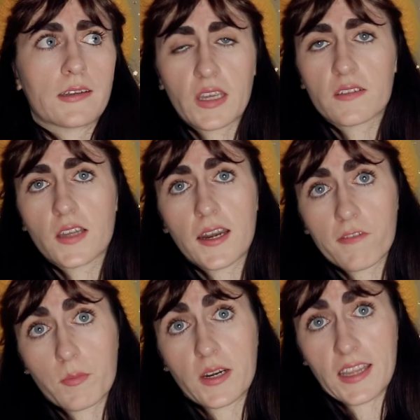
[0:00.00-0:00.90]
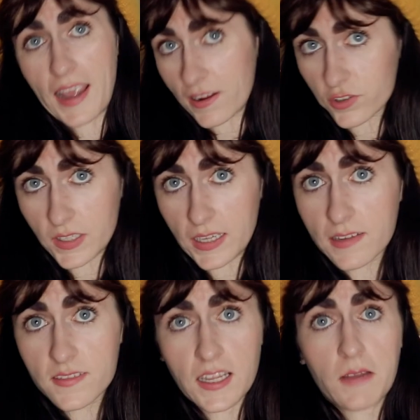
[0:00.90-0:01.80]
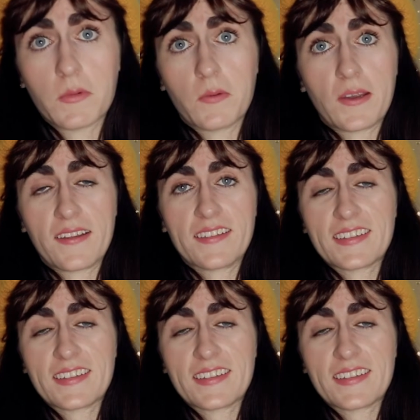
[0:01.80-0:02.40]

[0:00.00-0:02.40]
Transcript: because not everybody actually gets that, but we